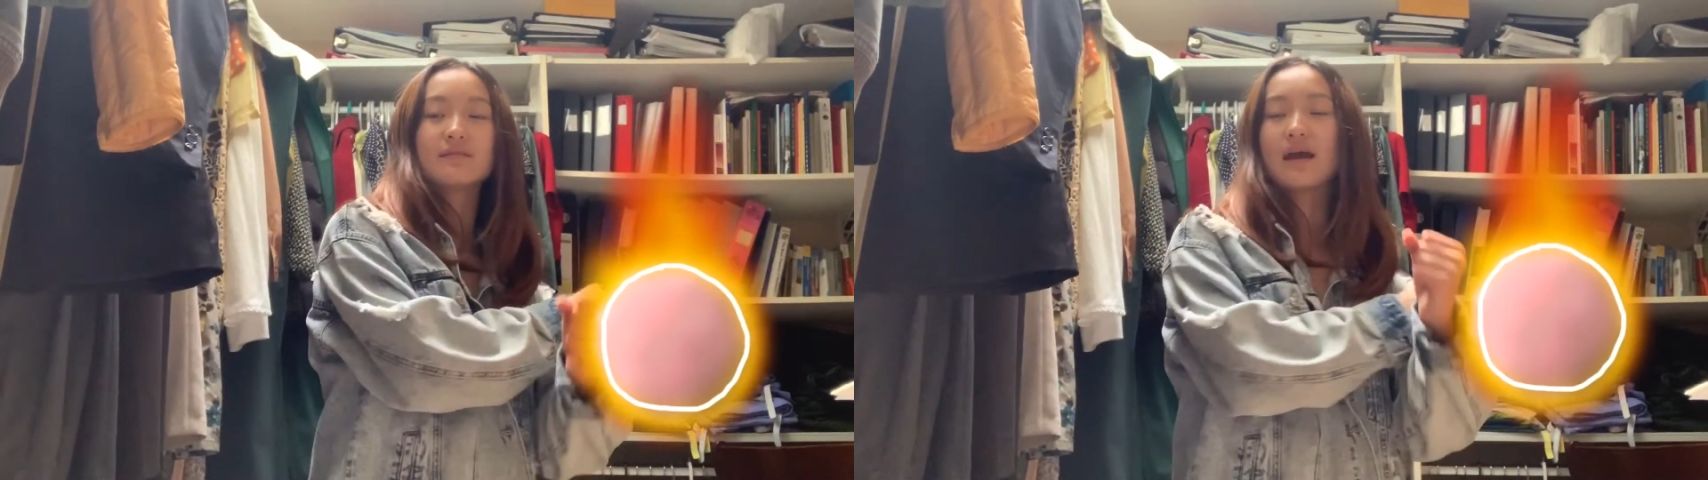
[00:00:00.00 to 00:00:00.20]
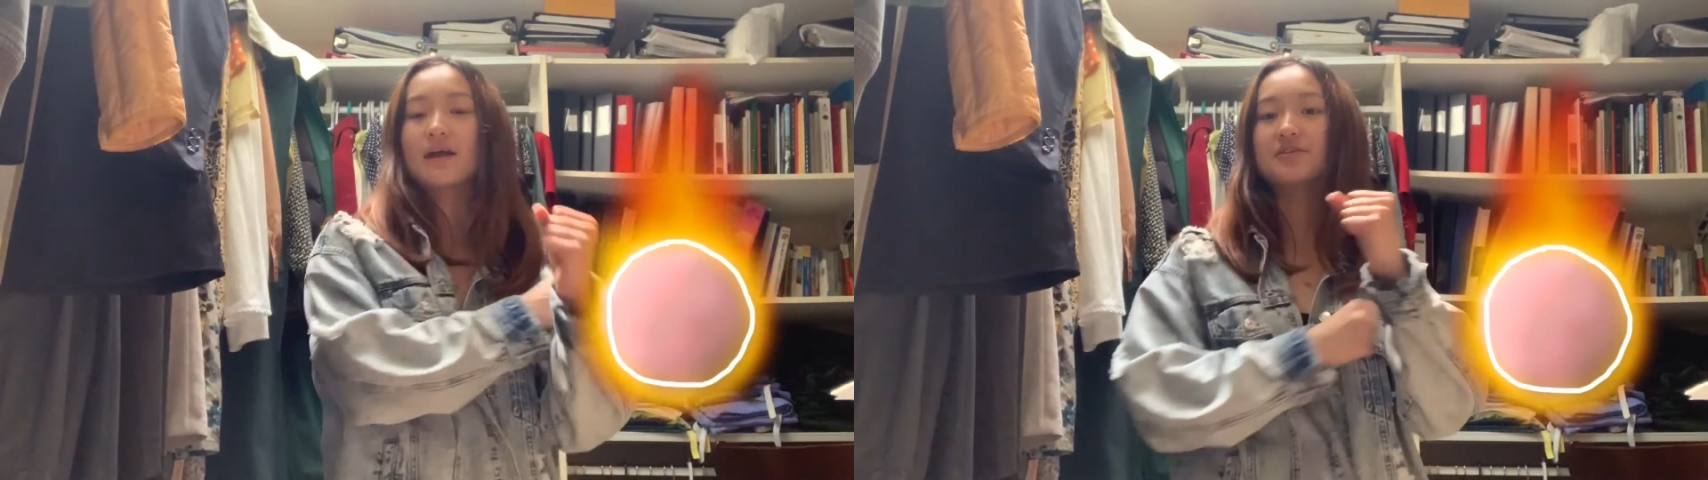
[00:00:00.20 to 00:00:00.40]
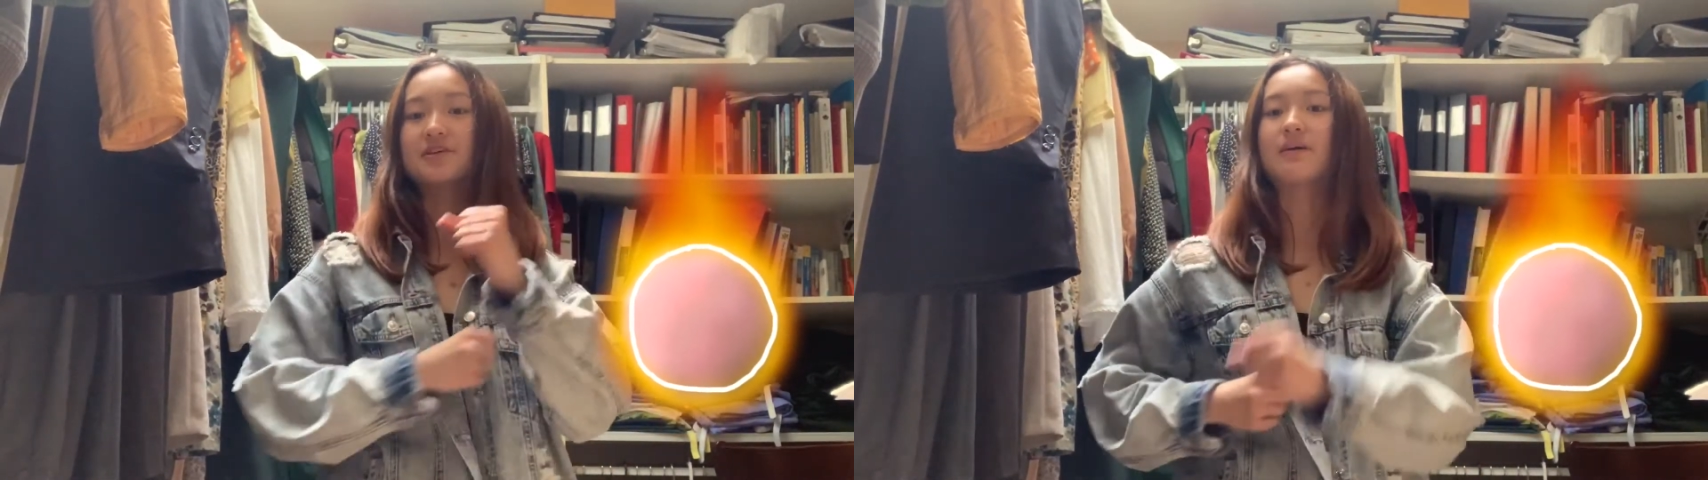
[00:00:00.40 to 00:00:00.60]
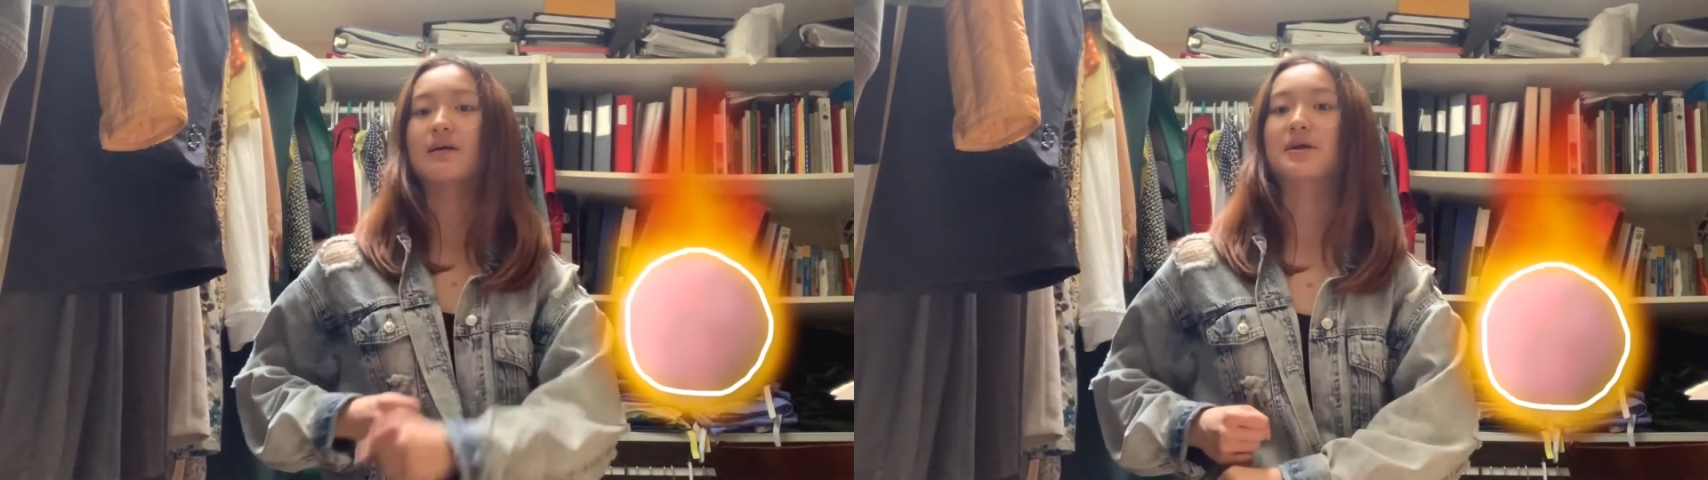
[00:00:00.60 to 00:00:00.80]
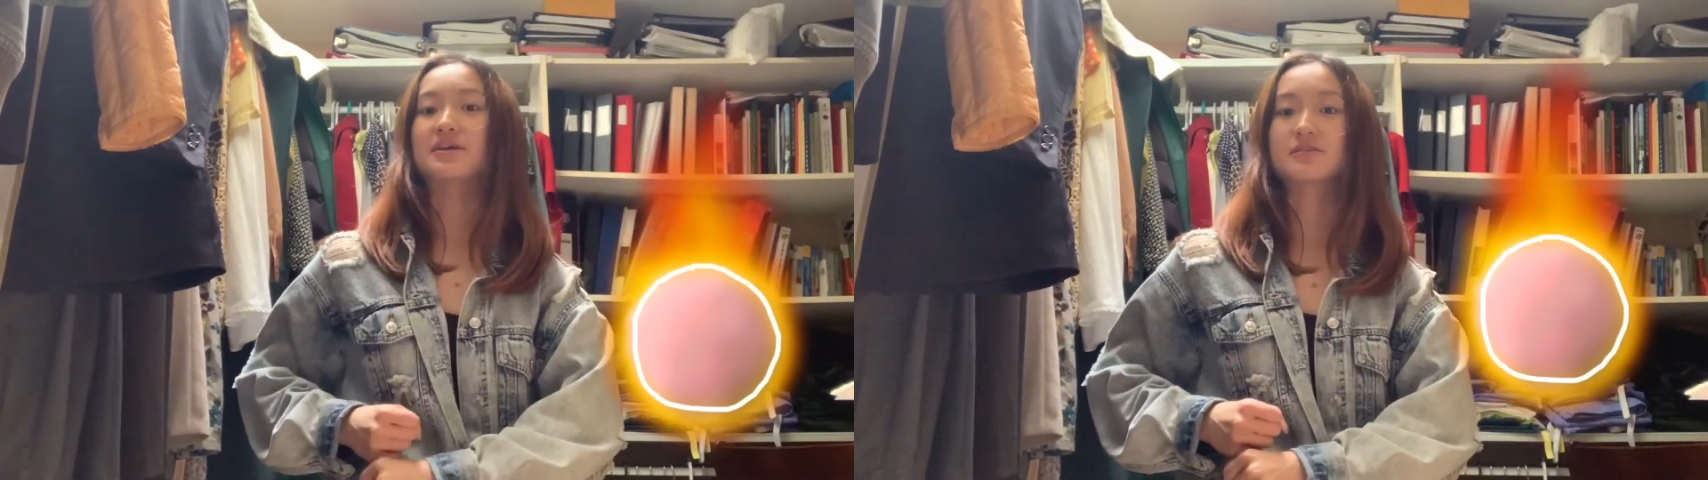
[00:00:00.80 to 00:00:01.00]
energy
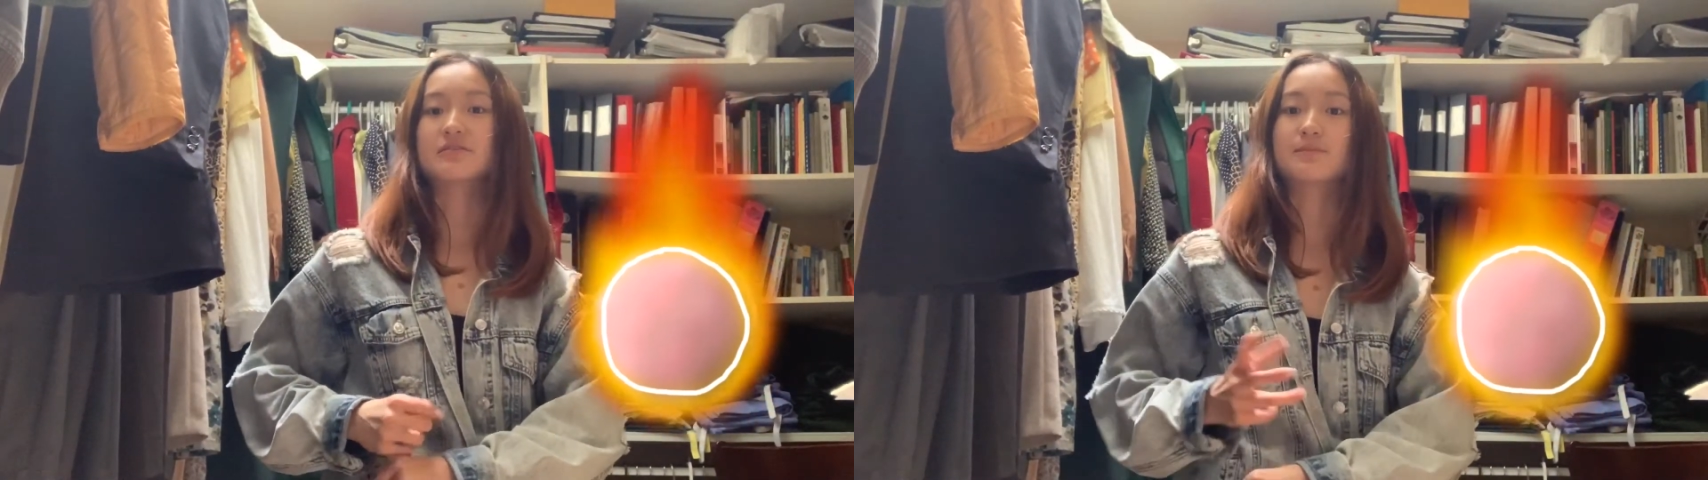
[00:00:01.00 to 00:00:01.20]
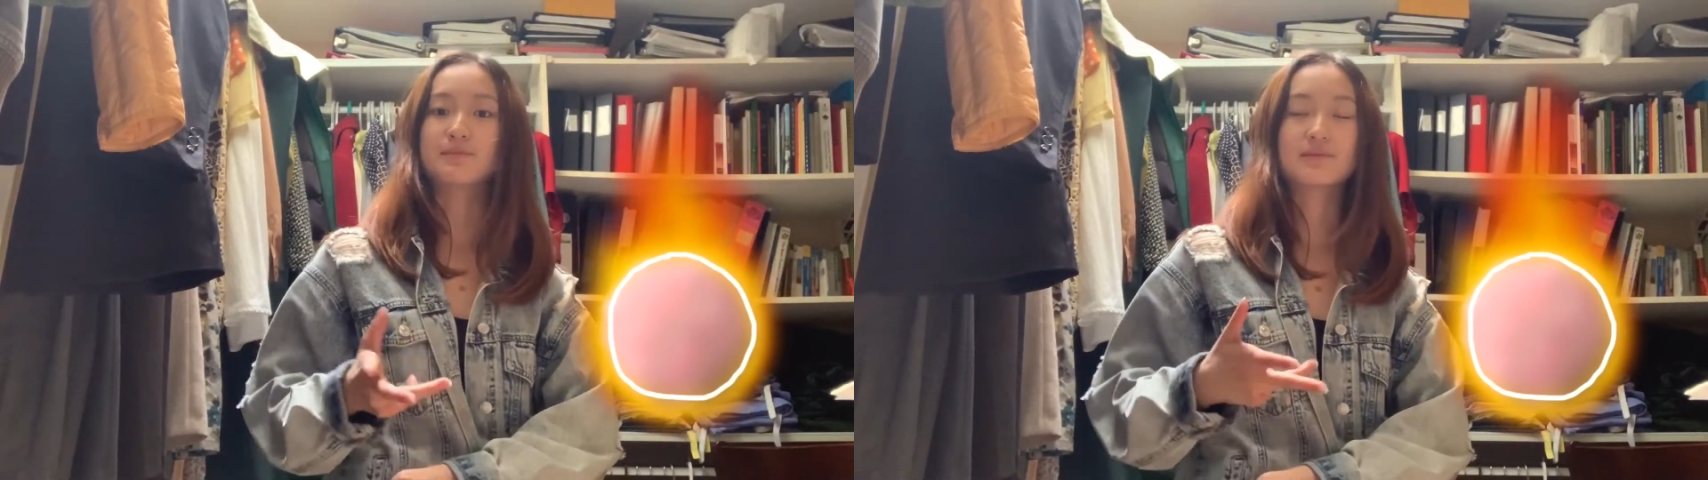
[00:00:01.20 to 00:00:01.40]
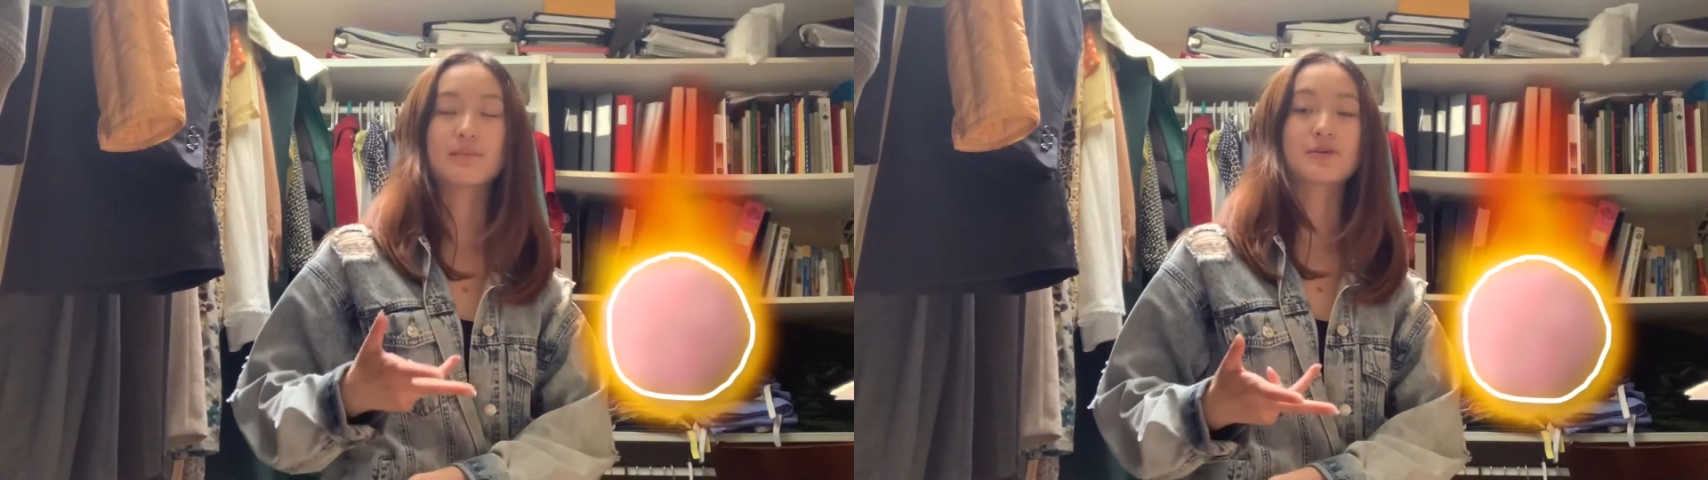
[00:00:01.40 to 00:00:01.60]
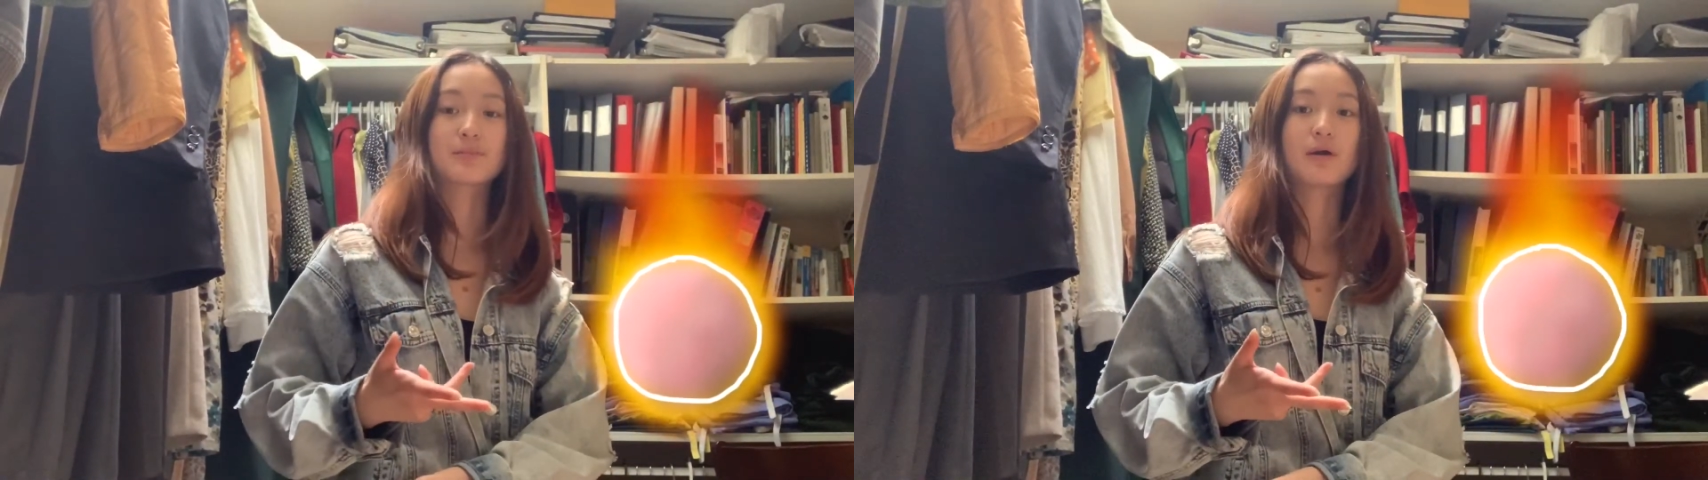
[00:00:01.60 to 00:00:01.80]
vibration supersymmetric